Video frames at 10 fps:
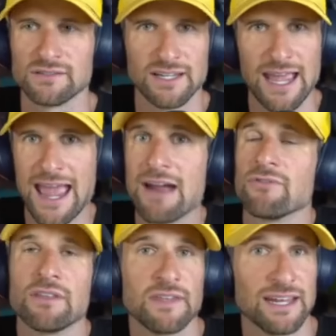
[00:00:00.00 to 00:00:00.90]
like
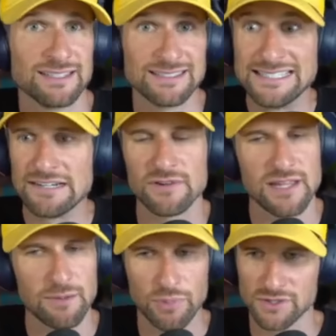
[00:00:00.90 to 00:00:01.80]
everything is different.
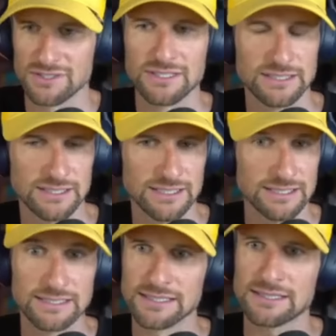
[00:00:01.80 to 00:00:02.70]
That person doesn't
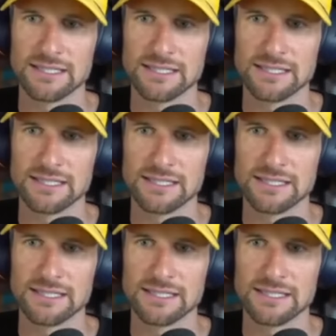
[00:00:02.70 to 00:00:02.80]
exist